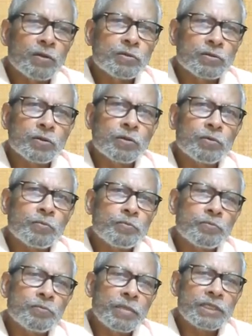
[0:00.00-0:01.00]
So
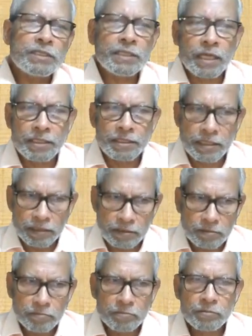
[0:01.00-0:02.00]
basic idea
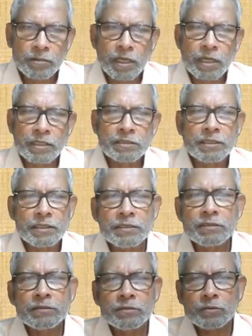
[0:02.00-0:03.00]
is
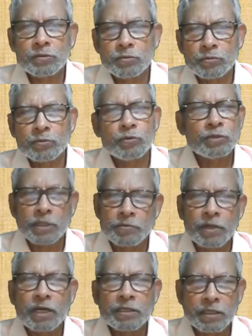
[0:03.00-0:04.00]
this, to
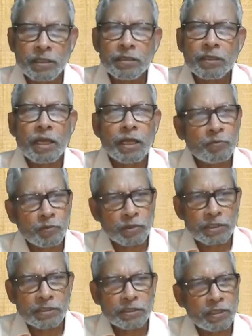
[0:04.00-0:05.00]
safeguard the and
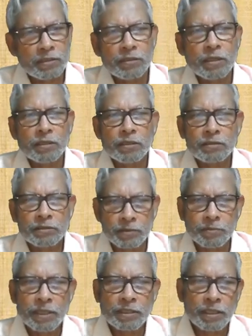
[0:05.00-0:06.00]
protection and
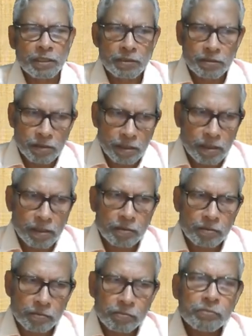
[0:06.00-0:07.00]
safeguard the
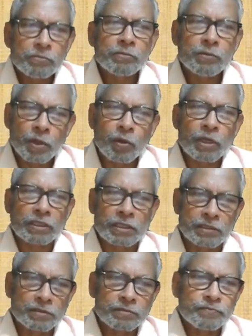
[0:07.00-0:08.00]

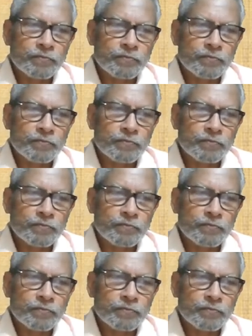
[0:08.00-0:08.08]
workers.